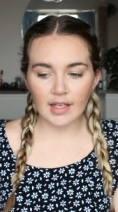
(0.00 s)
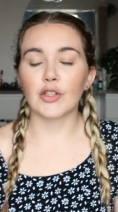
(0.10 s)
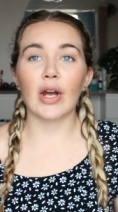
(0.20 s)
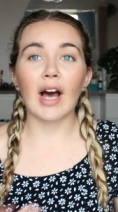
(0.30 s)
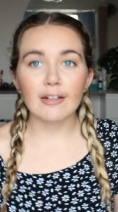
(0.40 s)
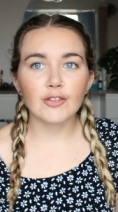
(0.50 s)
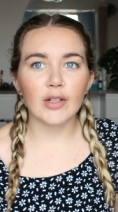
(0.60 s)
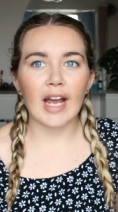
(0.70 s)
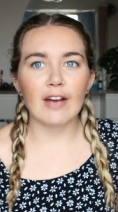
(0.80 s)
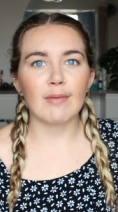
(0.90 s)
So after
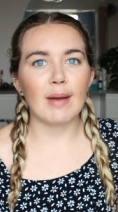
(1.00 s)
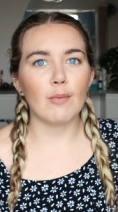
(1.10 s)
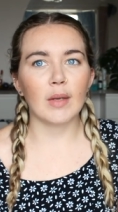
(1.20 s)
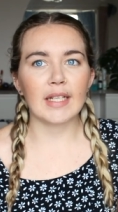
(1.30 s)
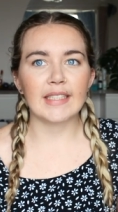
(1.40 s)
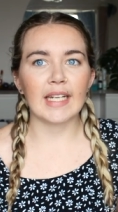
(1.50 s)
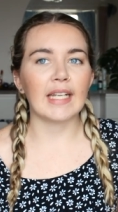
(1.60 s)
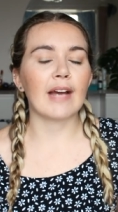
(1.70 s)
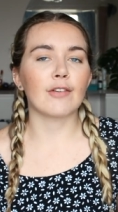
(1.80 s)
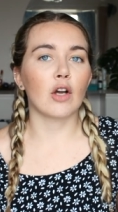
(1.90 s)
I have my morning tea
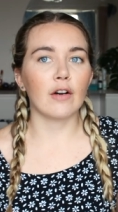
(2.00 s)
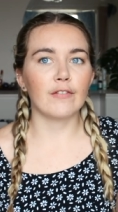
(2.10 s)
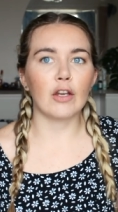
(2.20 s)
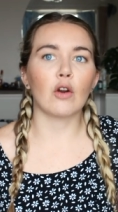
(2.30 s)
and have a coffee,